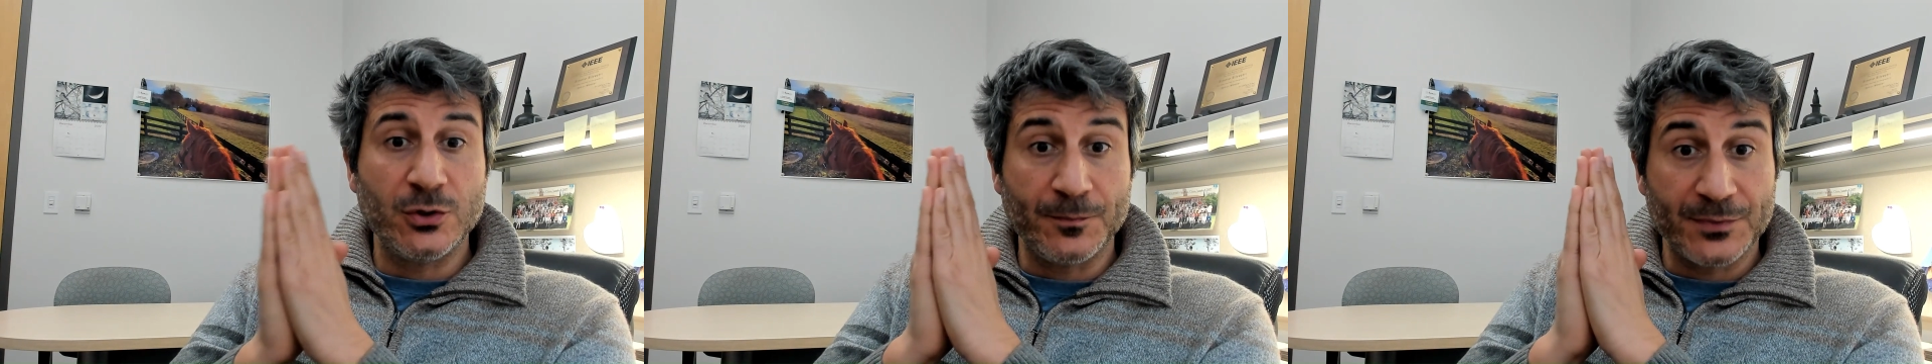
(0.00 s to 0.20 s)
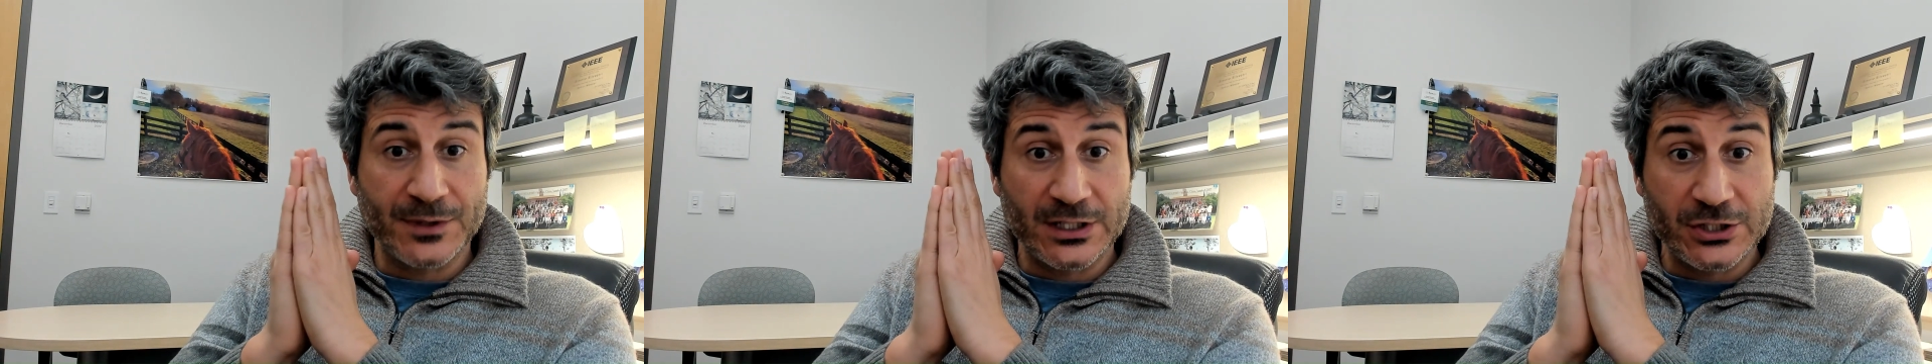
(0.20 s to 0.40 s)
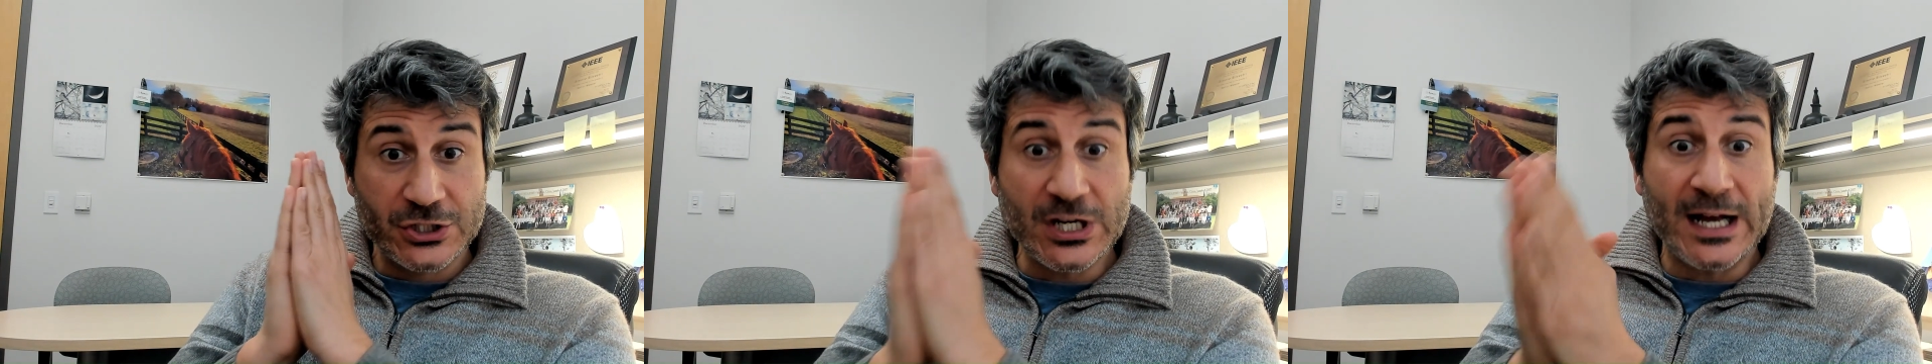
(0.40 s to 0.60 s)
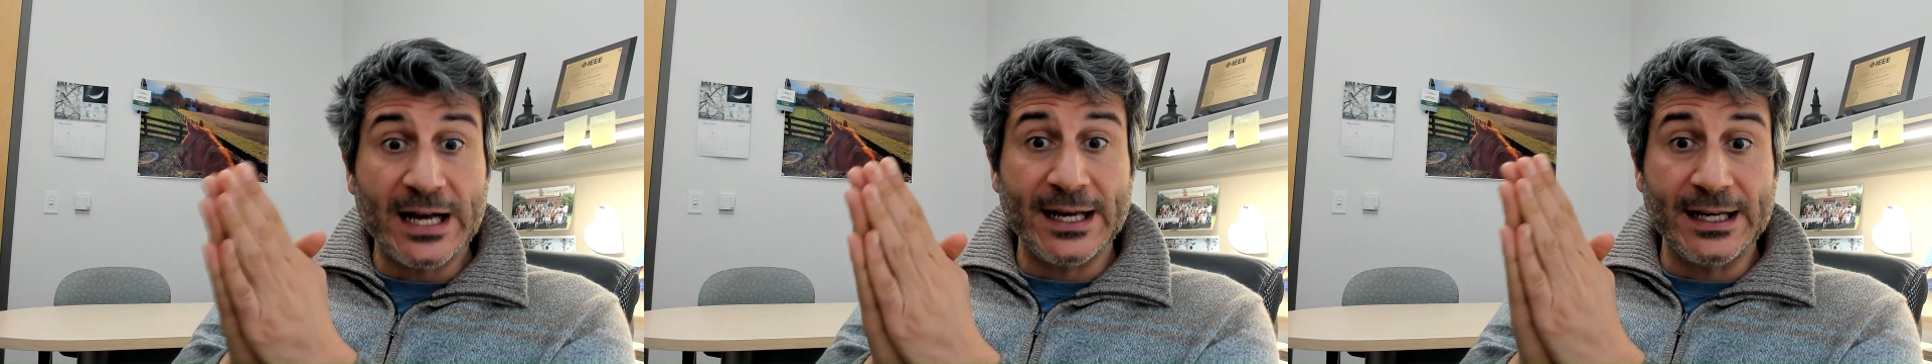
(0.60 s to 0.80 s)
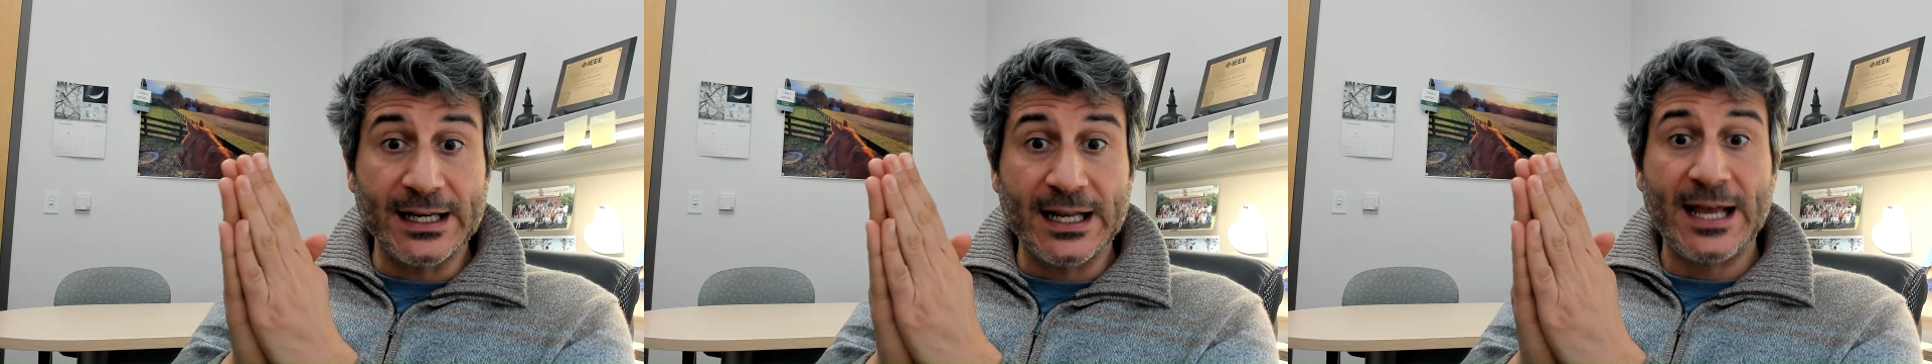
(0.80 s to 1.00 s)
you
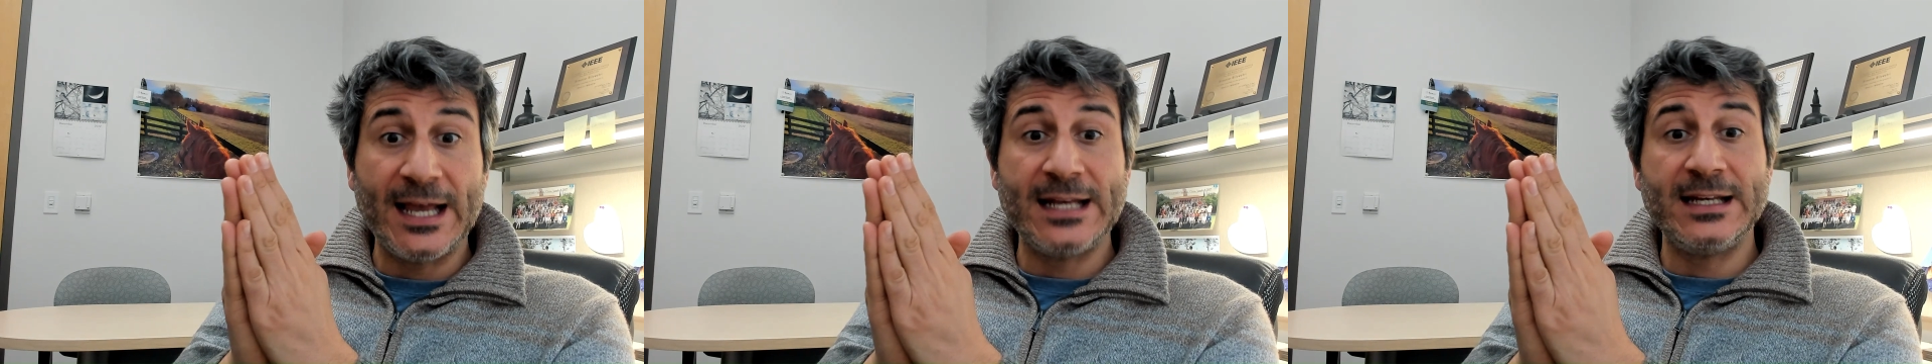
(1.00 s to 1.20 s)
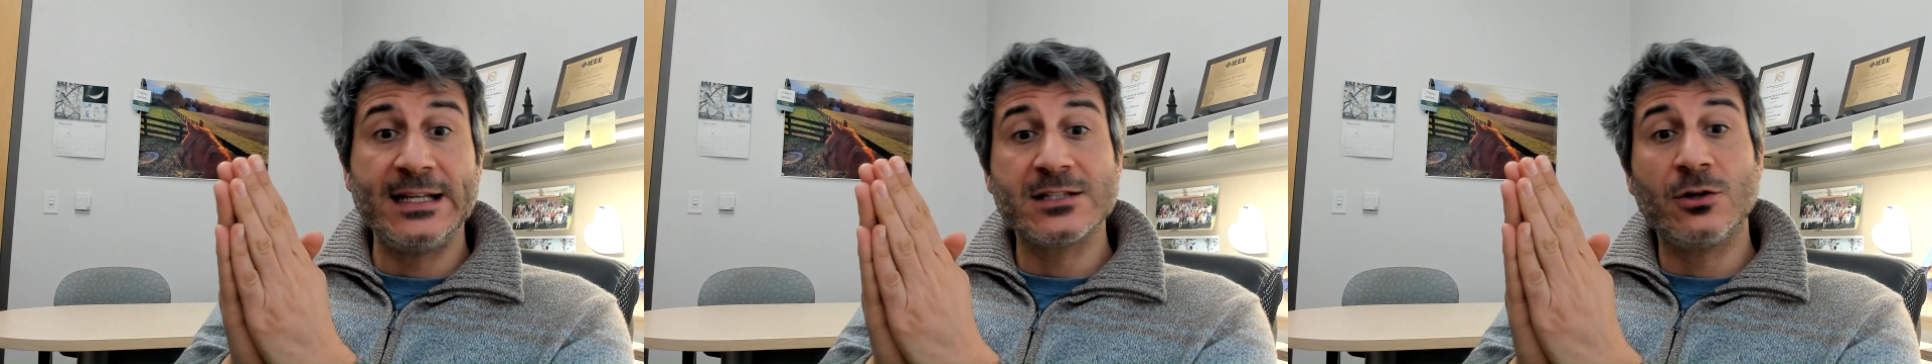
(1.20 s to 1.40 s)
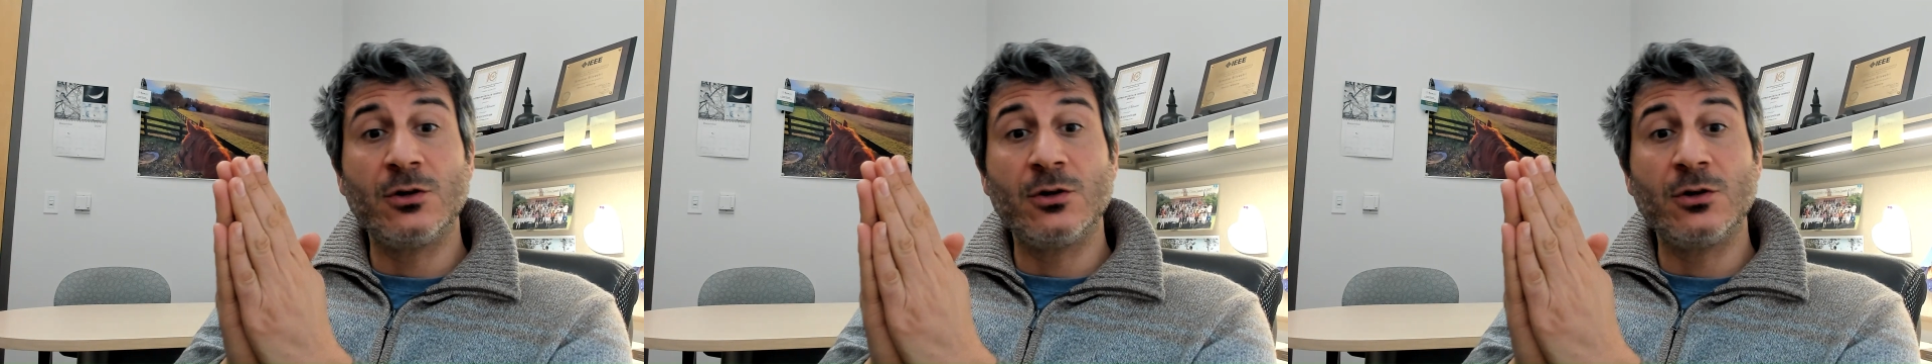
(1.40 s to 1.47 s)
shine. And it's